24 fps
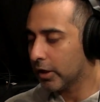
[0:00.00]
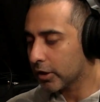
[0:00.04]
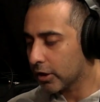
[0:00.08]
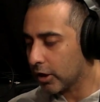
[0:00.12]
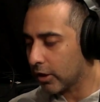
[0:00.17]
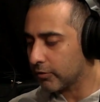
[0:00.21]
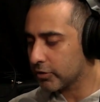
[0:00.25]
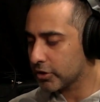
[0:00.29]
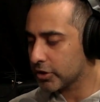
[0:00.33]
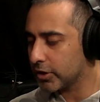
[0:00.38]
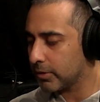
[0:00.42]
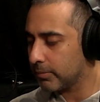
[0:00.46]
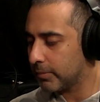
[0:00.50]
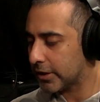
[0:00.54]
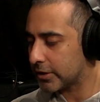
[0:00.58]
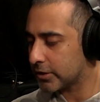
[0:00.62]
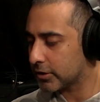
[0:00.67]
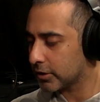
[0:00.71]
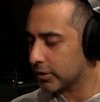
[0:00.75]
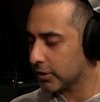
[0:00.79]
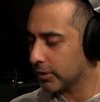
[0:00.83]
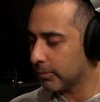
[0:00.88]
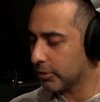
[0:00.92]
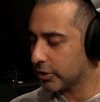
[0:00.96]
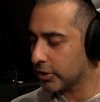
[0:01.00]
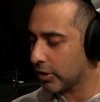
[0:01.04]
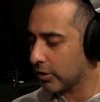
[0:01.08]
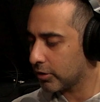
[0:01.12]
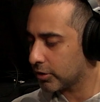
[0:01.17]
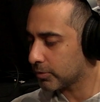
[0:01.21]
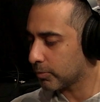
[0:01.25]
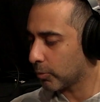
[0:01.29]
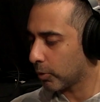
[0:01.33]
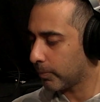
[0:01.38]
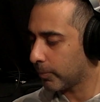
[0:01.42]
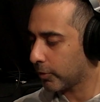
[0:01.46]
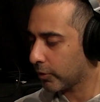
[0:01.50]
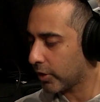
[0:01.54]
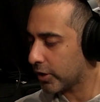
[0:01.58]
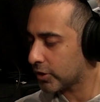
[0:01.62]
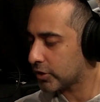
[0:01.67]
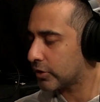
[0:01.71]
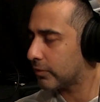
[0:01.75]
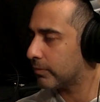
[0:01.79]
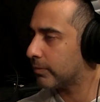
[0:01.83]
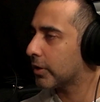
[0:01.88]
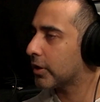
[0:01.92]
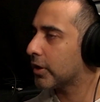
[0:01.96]
Conversely, it makes libertarians more
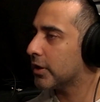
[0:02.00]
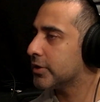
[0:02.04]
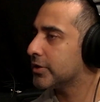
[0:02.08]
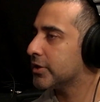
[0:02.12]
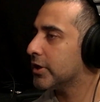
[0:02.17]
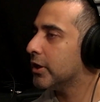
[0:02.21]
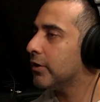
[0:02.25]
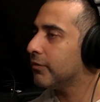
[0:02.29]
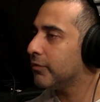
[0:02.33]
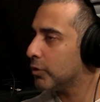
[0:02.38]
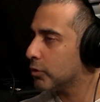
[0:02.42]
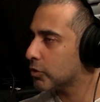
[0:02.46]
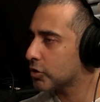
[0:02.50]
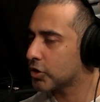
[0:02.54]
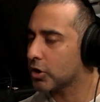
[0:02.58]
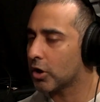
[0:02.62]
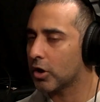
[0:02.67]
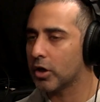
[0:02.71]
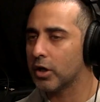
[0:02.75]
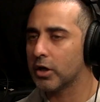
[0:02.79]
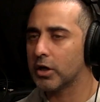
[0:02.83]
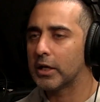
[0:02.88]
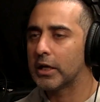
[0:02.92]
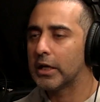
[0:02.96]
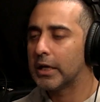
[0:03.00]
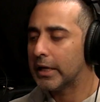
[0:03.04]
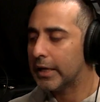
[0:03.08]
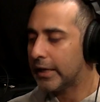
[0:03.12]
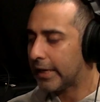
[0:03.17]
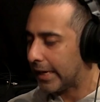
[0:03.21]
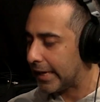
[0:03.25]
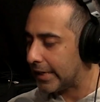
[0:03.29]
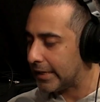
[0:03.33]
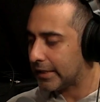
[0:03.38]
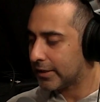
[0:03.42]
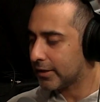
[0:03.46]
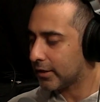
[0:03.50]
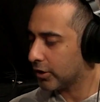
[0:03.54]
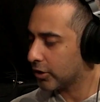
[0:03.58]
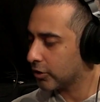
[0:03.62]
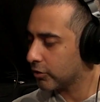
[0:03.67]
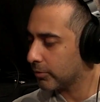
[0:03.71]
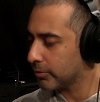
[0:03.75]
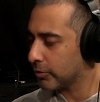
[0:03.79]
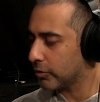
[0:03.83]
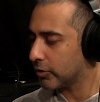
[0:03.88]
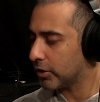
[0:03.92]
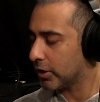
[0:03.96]
progressive because if you start any kind
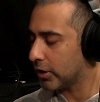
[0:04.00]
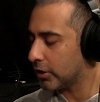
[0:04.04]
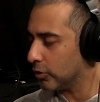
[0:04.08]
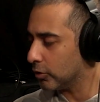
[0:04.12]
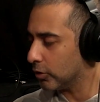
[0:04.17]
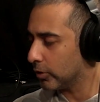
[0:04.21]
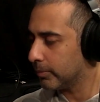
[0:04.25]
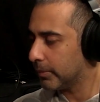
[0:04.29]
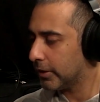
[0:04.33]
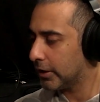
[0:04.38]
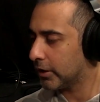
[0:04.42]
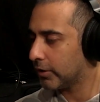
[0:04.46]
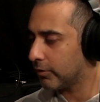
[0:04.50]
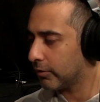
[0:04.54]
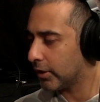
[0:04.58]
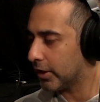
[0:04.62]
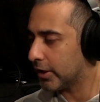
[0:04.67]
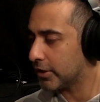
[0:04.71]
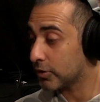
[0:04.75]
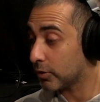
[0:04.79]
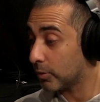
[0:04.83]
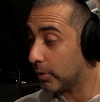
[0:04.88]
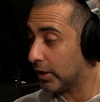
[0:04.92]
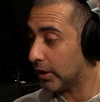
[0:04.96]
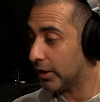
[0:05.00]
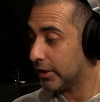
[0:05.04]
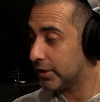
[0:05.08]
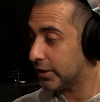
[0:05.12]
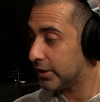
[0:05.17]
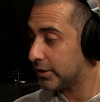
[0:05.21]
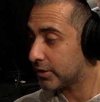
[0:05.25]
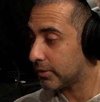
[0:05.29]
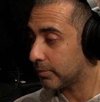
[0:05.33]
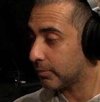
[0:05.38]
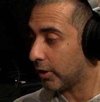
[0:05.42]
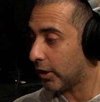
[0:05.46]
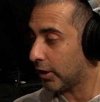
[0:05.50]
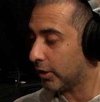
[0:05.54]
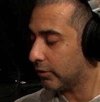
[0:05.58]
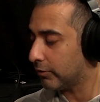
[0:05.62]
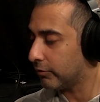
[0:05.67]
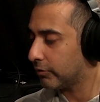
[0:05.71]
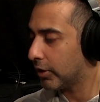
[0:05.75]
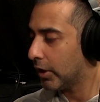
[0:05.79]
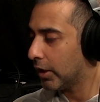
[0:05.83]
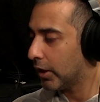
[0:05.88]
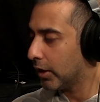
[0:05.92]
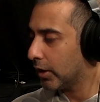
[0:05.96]
of crypto thing, you'll immediately realize, well, I need some kind
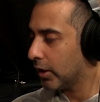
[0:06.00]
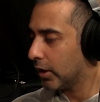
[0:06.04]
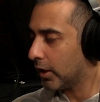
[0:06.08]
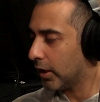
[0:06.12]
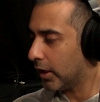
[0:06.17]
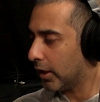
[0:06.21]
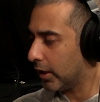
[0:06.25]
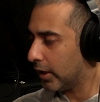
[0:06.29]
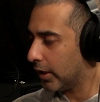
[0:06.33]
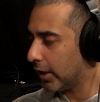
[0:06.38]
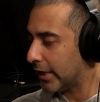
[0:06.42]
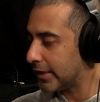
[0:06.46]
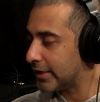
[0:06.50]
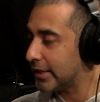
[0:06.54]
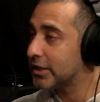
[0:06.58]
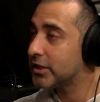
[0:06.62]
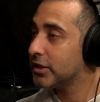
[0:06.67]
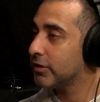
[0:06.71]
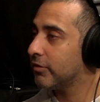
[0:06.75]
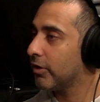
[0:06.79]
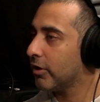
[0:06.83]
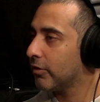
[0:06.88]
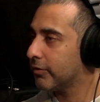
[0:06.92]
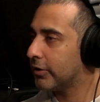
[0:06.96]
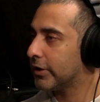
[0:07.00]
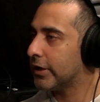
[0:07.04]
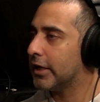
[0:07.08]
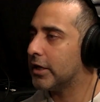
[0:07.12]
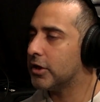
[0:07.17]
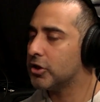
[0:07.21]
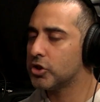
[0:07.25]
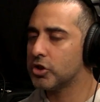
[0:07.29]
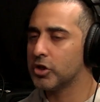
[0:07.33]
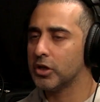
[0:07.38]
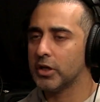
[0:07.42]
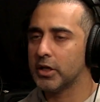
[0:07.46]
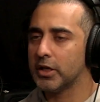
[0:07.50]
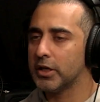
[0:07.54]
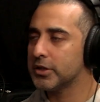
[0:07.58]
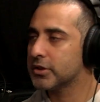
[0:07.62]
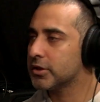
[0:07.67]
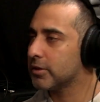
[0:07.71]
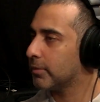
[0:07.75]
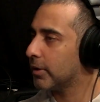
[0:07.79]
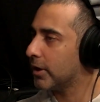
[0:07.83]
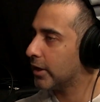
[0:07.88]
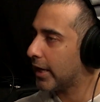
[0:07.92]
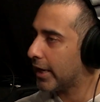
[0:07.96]
of identity verification. I need
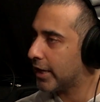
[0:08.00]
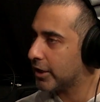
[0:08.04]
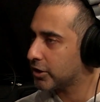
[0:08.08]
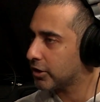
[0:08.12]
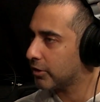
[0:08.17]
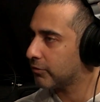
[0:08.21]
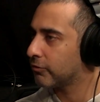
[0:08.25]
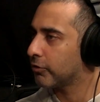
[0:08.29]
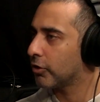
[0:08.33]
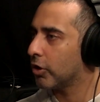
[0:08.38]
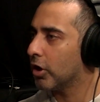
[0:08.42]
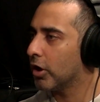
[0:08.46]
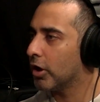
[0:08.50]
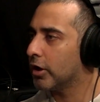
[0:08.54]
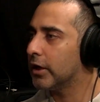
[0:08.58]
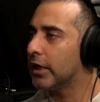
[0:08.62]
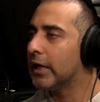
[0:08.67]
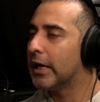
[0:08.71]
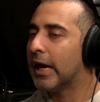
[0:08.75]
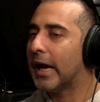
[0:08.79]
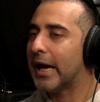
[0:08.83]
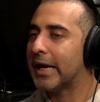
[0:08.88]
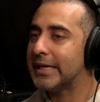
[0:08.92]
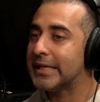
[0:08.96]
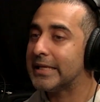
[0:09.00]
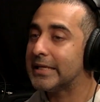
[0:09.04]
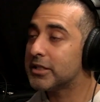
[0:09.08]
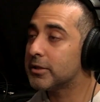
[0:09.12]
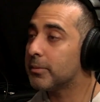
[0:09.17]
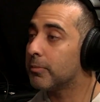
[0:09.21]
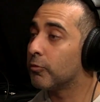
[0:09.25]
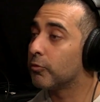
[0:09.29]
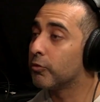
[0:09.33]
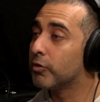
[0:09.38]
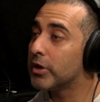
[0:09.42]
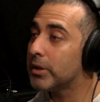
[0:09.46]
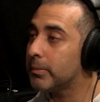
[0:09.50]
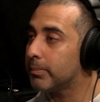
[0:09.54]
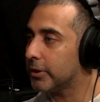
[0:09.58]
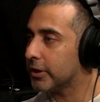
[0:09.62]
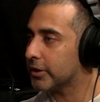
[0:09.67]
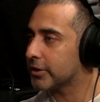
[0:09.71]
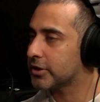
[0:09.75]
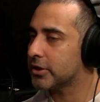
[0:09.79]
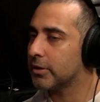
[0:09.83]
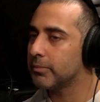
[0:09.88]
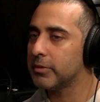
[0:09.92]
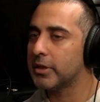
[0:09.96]
some anti-fraud. I need to
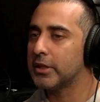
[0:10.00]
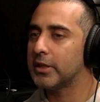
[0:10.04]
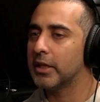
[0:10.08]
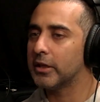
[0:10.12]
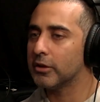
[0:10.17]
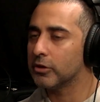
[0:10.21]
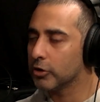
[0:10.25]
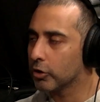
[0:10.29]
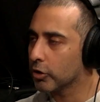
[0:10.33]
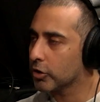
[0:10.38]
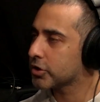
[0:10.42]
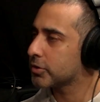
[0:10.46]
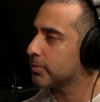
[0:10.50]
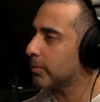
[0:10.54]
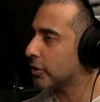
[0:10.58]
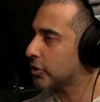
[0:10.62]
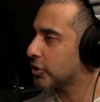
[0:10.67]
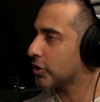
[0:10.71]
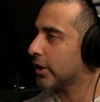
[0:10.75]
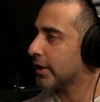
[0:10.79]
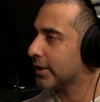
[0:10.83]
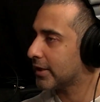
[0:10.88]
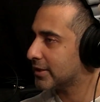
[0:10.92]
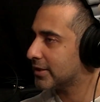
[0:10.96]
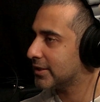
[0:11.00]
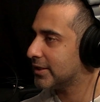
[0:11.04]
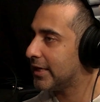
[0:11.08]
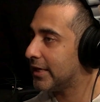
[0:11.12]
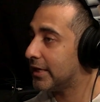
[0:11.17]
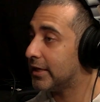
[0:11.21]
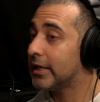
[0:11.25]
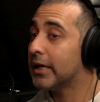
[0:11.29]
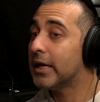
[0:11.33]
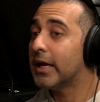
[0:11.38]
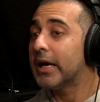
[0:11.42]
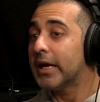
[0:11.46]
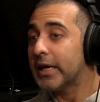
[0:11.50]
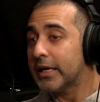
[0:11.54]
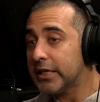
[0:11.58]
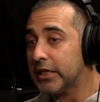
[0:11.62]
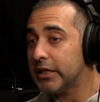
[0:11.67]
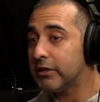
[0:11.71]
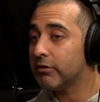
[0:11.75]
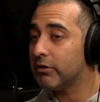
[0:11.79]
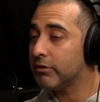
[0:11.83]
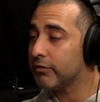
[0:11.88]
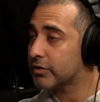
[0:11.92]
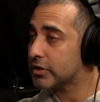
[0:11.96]
rebuild something that looks much like a state.
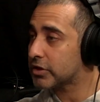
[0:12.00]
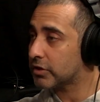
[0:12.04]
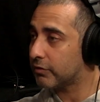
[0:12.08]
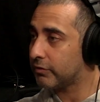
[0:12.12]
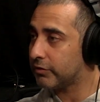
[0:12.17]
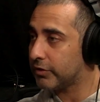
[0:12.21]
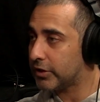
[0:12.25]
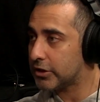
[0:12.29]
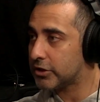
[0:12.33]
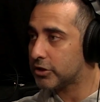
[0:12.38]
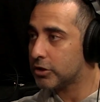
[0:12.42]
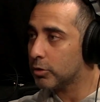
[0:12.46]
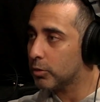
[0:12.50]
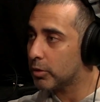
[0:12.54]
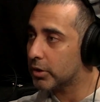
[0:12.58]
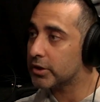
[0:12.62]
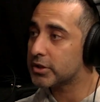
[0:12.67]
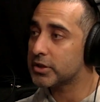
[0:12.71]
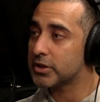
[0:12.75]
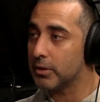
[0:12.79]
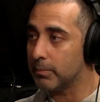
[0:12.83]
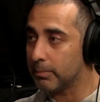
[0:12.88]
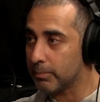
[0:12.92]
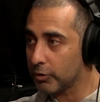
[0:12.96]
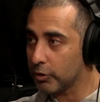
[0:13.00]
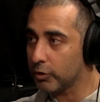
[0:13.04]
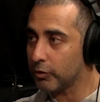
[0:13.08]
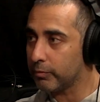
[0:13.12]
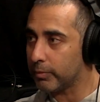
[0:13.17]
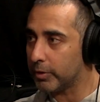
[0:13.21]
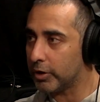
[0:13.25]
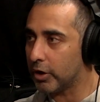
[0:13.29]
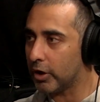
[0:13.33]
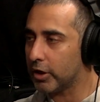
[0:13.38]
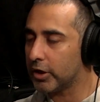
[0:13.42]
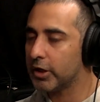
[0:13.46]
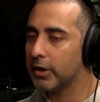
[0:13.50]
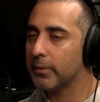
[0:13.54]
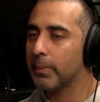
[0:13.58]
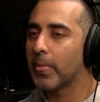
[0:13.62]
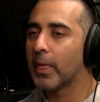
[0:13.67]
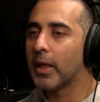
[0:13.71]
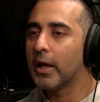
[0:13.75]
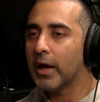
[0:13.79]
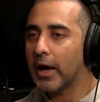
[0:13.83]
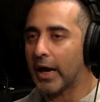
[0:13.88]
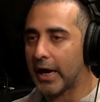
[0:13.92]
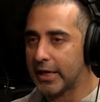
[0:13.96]
Even if it's a V2 and it's an improvement on it,
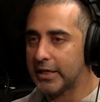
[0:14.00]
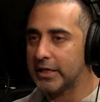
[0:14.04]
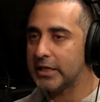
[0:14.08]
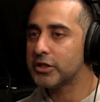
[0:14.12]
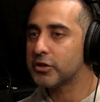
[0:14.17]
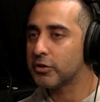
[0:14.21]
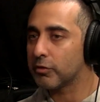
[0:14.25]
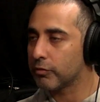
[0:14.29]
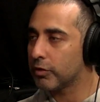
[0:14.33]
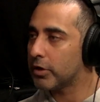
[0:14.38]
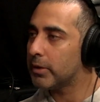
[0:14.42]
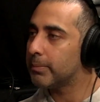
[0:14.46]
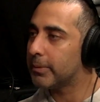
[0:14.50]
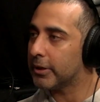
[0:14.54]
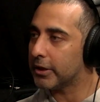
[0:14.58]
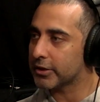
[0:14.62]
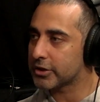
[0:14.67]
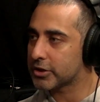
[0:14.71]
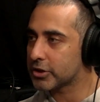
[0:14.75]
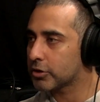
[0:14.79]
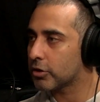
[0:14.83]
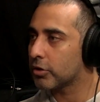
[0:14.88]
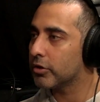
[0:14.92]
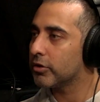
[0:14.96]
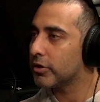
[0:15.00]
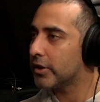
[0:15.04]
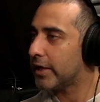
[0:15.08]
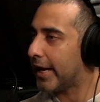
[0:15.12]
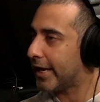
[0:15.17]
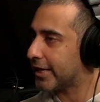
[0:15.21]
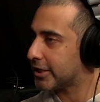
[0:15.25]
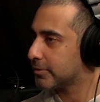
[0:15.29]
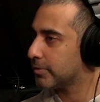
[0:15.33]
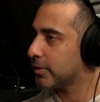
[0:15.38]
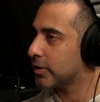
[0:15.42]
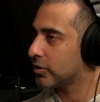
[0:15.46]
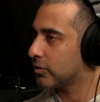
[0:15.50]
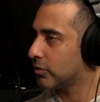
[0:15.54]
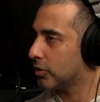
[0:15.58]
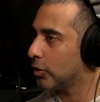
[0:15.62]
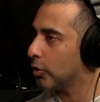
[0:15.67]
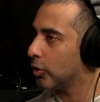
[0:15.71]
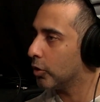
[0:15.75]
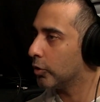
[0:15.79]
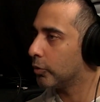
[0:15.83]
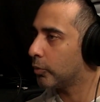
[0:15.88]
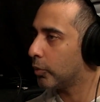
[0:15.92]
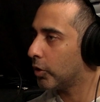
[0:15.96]
I need to rebuild certain of the aspects of the
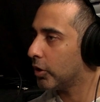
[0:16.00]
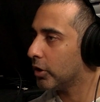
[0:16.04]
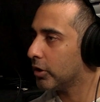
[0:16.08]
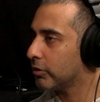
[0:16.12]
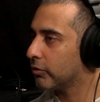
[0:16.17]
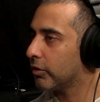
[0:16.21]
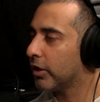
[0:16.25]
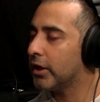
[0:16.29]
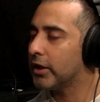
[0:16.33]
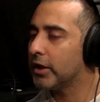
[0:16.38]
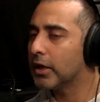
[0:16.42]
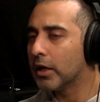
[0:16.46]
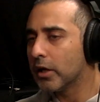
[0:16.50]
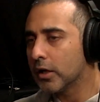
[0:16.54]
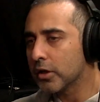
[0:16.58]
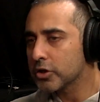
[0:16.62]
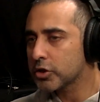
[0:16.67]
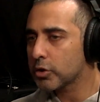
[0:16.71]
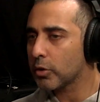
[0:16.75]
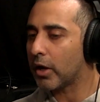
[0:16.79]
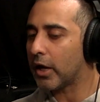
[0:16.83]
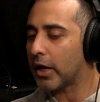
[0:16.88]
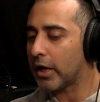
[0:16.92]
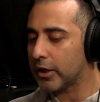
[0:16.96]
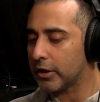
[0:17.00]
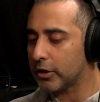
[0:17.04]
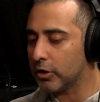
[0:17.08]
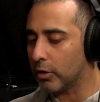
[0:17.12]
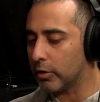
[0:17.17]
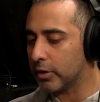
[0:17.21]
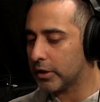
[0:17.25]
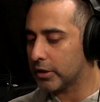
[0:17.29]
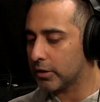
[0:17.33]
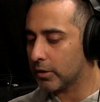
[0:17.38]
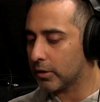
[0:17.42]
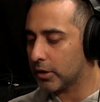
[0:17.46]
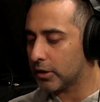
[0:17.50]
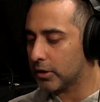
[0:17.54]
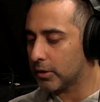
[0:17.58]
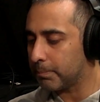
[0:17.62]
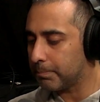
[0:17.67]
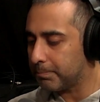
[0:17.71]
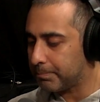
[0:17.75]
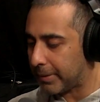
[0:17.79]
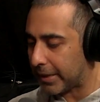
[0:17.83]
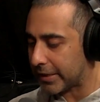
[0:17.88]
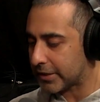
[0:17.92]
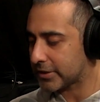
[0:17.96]
old world, right? So, in the
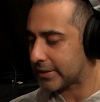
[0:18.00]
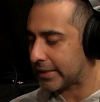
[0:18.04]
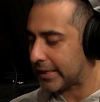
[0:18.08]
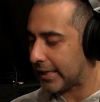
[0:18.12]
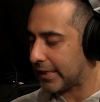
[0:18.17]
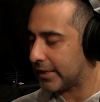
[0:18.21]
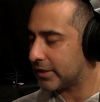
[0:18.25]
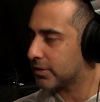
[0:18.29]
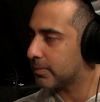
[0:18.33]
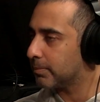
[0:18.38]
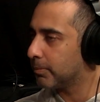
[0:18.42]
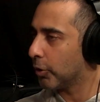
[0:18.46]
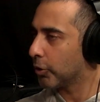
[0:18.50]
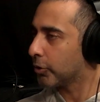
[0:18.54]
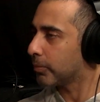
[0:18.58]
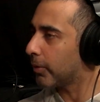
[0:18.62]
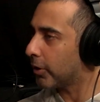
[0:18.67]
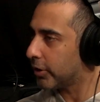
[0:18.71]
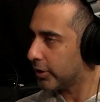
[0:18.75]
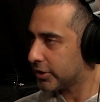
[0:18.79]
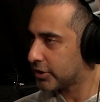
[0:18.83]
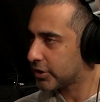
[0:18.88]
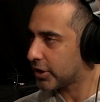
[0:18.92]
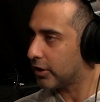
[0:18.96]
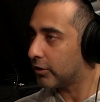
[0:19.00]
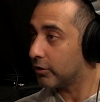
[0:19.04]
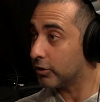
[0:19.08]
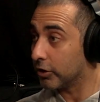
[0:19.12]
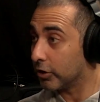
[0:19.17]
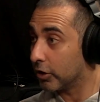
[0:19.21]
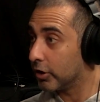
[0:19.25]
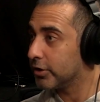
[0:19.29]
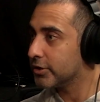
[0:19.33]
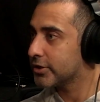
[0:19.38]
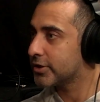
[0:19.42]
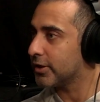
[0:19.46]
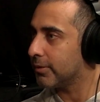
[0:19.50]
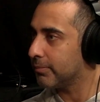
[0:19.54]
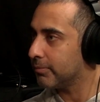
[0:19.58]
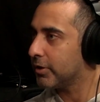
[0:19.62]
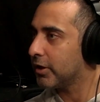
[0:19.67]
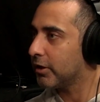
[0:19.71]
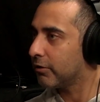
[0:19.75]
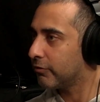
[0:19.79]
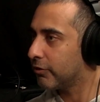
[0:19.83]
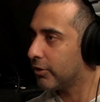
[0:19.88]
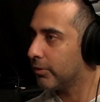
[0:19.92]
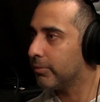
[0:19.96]
best case, both parties kind of learn
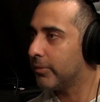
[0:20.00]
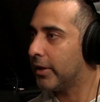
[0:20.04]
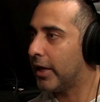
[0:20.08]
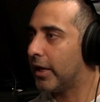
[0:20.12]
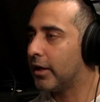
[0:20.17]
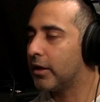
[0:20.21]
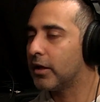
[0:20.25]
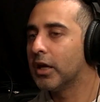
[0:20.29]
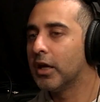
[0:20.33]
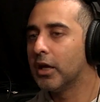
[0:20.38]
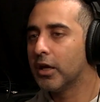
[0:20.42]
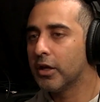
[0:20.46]
something from that.